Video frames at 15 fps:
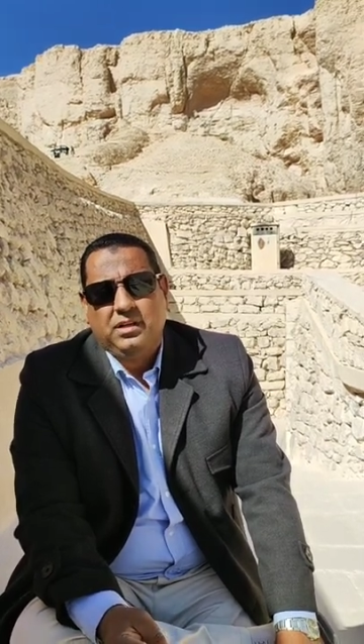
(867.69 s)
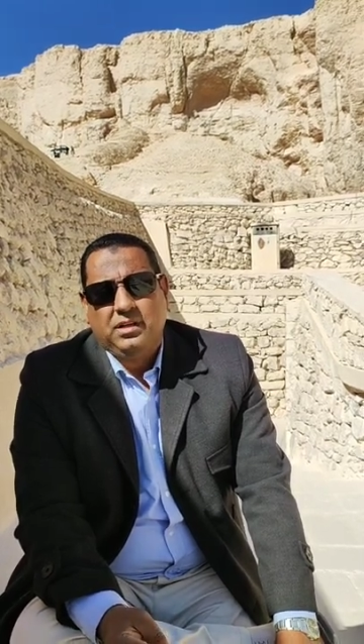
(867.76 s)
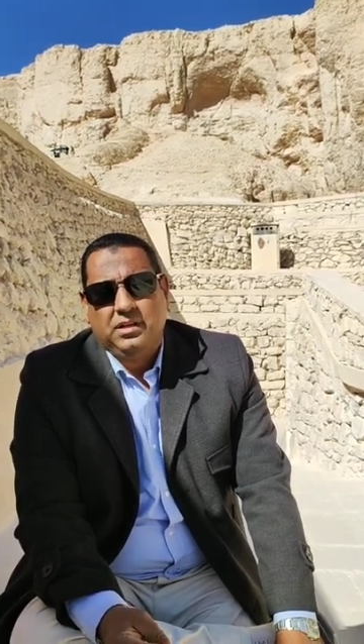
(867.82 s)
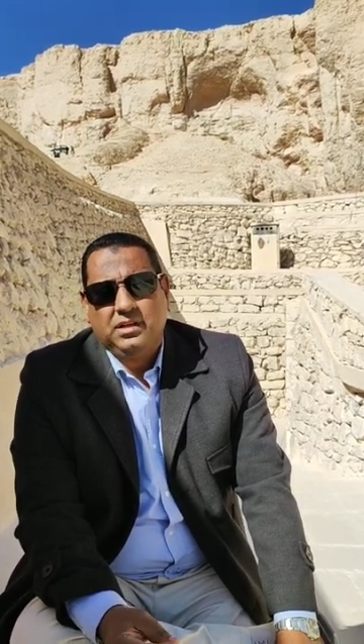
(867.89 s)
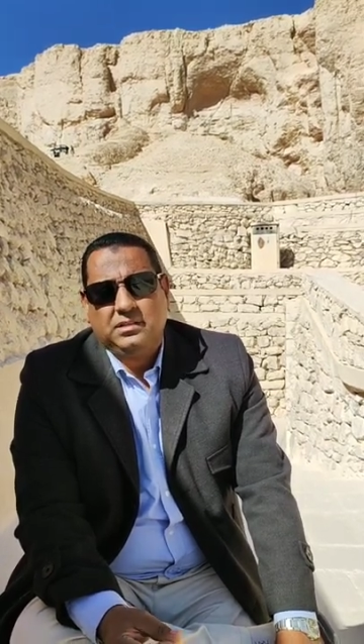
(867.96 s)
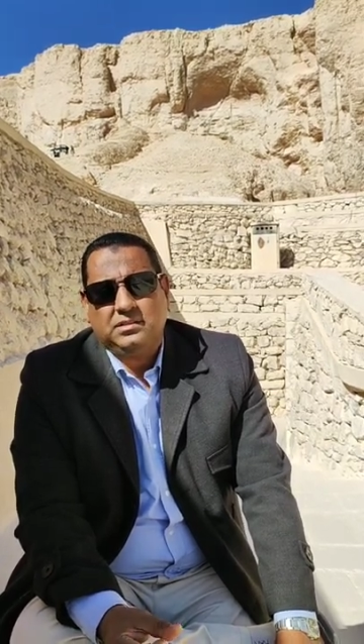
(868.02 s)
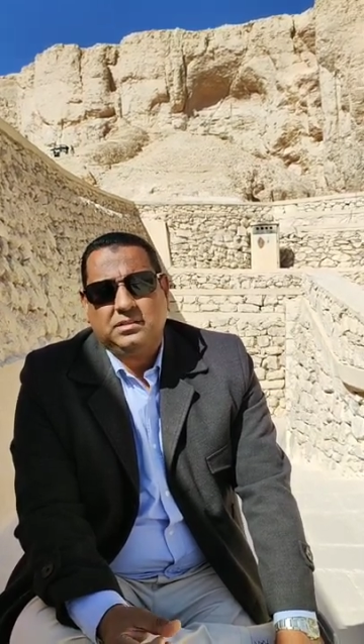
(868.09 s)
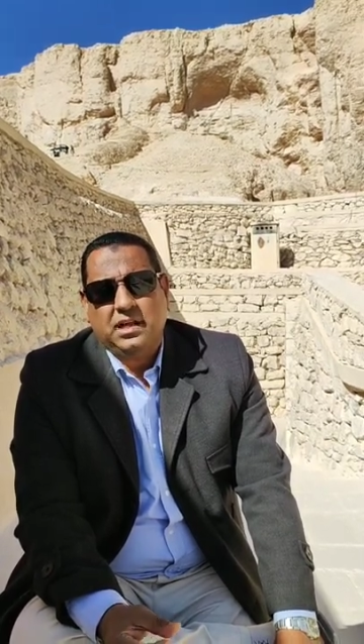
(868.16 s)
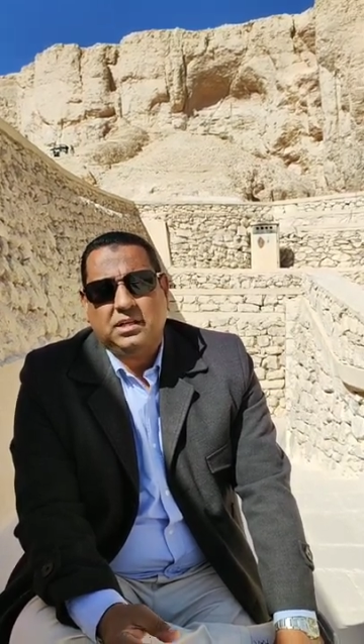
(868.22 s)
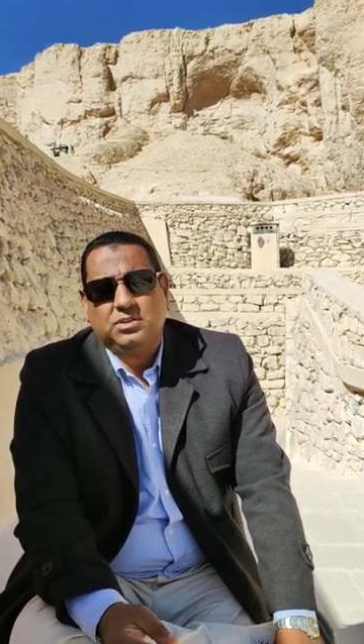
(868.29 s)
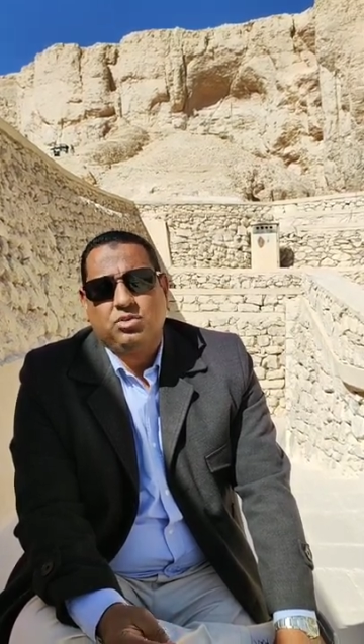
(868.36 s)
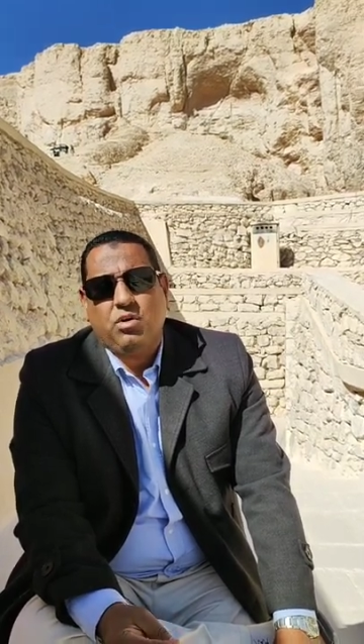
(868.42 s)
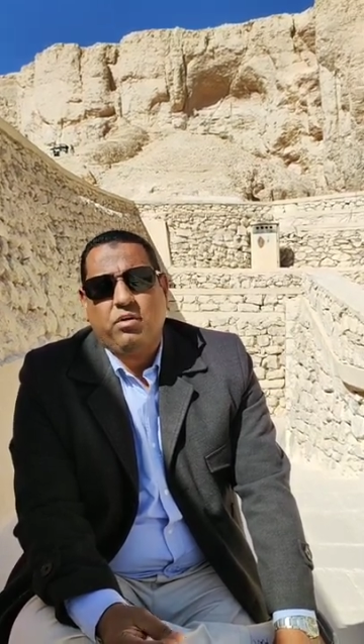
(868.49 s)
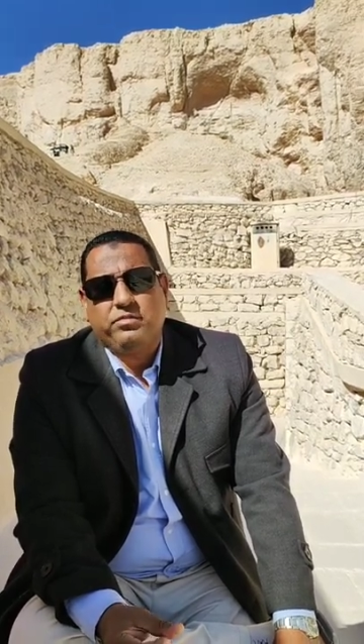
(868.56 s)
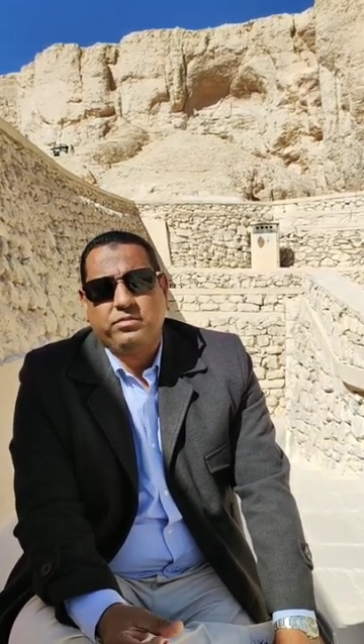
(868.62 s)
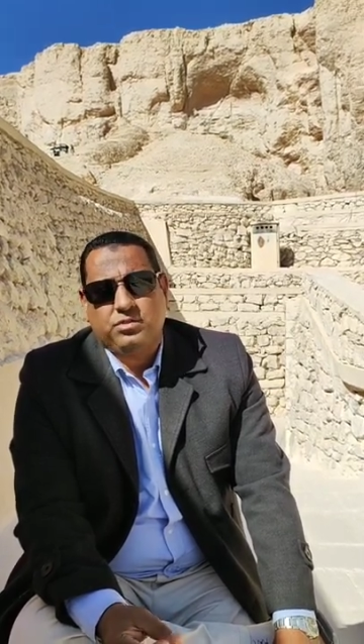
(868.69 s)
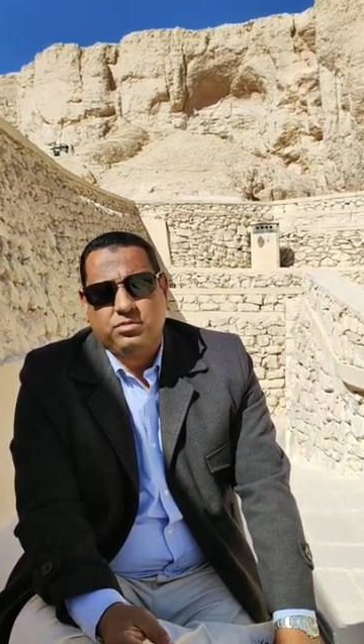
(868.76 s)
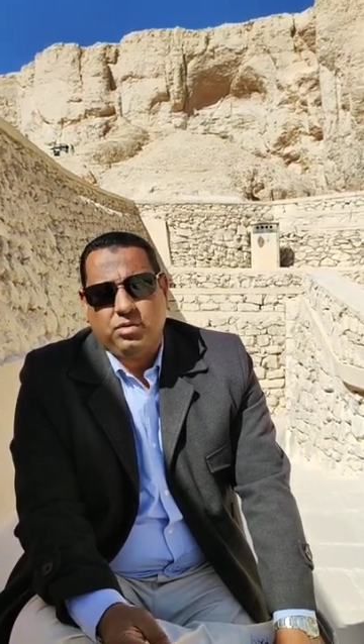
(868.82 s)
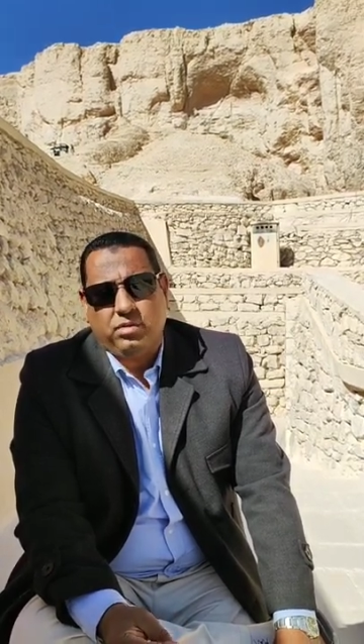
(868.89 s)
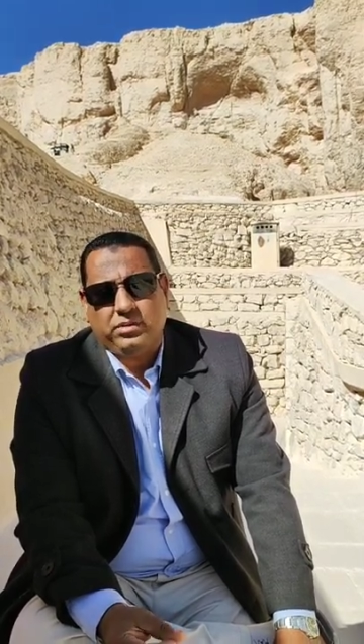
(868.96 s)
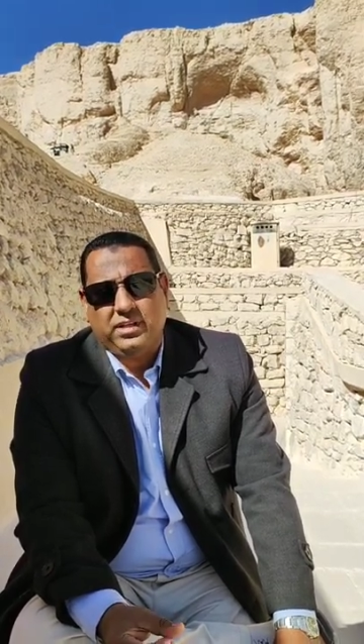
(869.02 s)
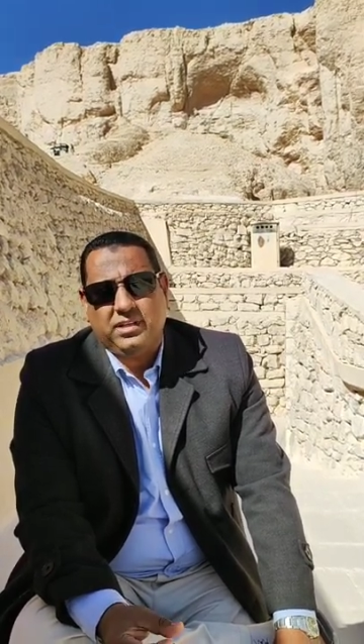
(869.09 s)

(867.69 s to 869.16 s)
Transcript: is a soft stone,